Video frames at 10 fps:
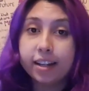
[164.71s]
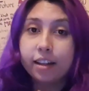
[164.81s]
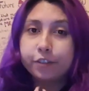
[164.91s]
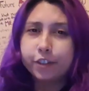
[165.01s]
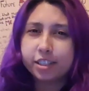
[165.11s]
and
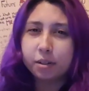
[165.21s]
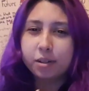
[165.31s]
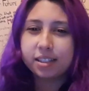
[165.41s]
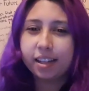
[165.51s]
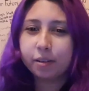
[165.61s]
at first I
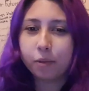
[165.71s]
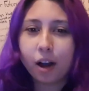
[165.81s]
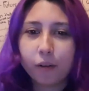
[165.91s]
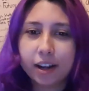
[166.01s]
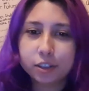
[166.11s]
was like,
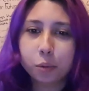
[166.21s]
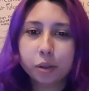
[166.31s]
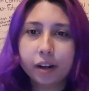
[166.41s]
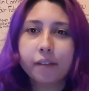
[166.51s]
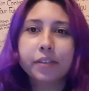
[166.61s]
wow, I don't
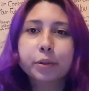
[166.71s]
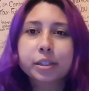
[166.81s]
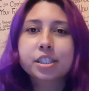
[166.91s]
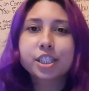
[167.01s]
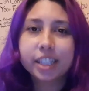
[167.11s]
love a
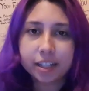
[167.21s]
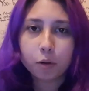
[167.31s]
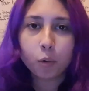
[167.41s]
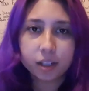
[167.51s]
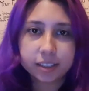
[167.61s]
very
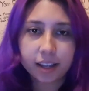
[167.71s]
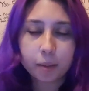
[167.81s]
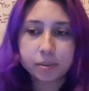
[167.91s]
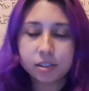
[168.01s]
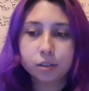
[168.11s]
shitty quality
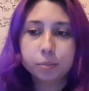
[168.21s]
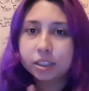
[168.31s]
episode.